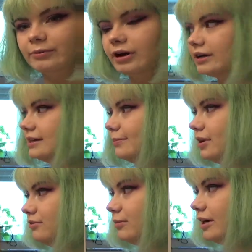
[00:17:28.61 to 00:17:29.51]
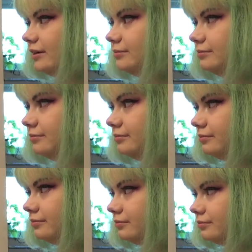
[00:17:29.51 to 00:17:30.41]
where I keep all of mine.
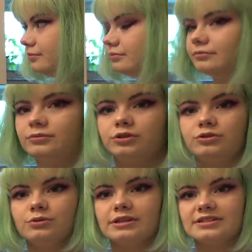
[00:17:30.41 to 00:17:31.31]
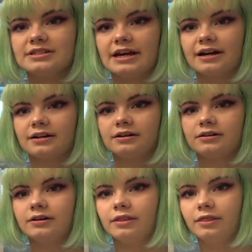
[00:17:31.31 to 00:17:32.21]
To the stack
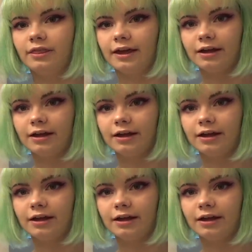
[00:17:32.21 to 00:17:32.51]
they